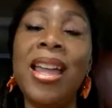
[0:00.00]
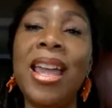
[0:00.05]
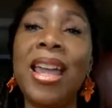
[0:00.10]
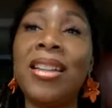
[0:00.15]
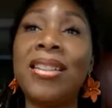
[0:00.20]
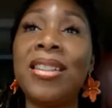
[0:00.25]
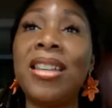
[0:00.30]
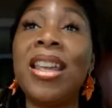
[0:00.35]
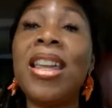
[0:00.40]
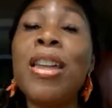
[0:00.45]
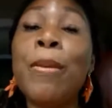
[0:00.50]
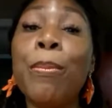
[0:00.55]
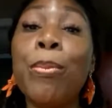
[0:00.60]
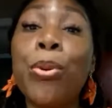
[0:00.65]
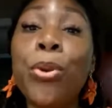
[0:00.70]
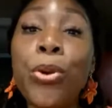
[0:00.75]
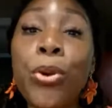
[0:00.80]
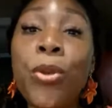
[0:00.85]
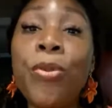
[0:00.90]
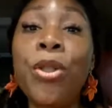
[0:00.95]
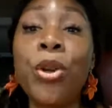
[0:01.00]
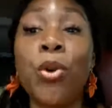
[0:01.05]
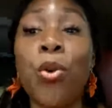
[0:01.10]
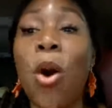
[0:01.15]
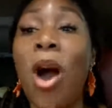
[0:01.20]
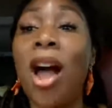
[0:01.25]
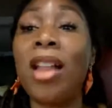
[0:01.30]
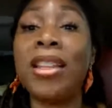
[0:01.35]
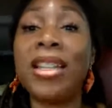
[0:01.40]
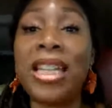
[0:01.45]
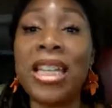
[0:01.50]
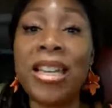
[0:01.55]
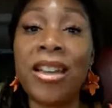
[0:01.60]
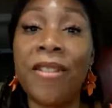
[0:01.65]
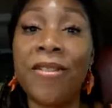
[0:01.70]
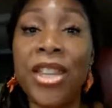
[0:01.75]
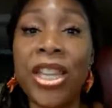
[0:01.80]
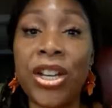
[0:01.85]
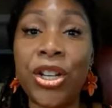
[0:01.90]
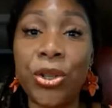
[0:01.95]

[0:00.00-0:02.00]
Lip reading: and to improve the quality of the